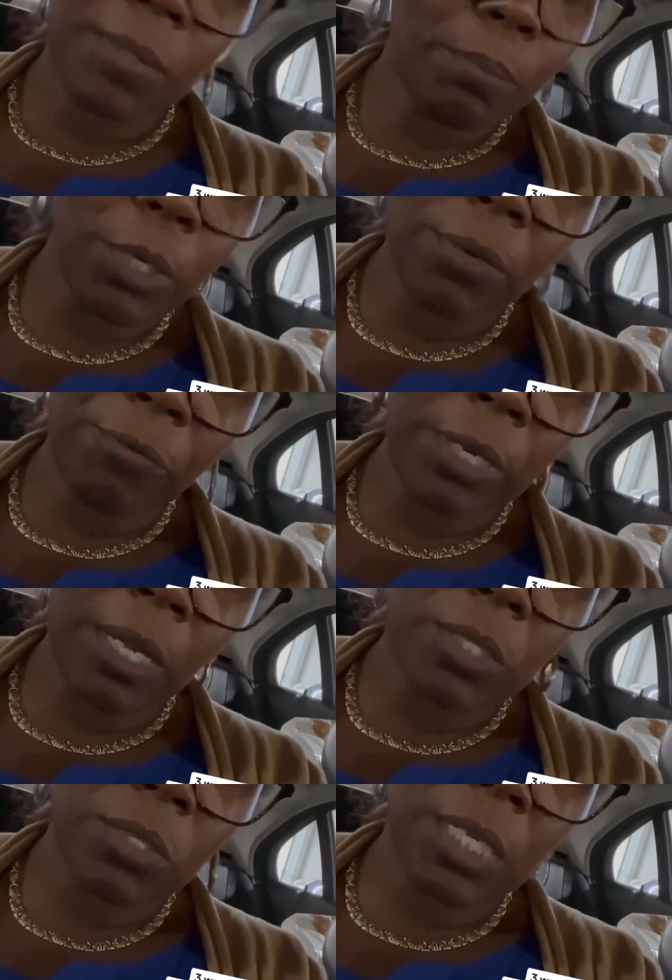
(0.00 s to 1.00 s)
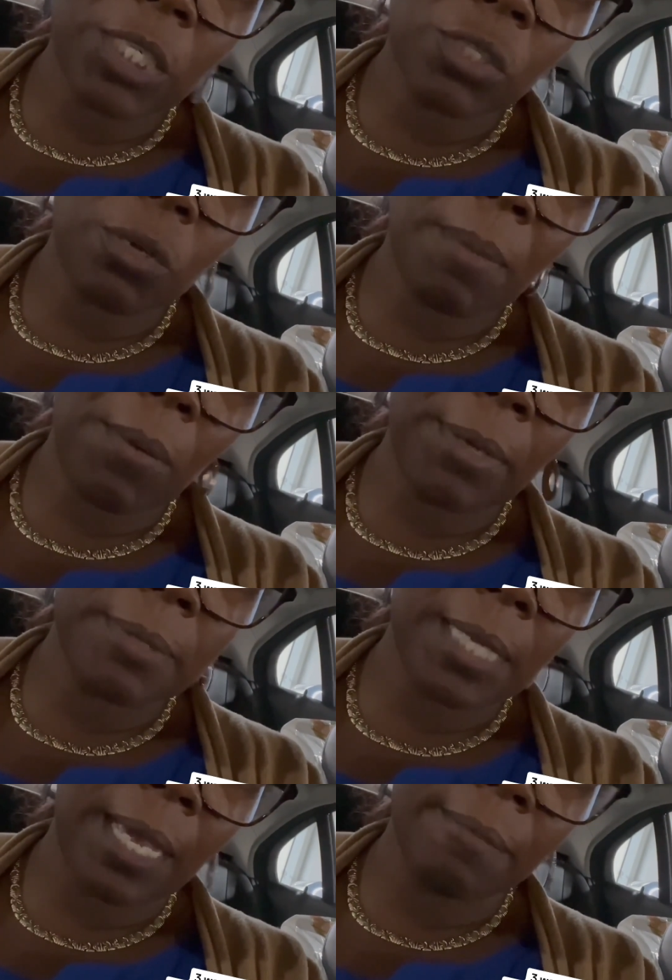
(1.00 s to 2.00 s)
Book a free consultation on my website.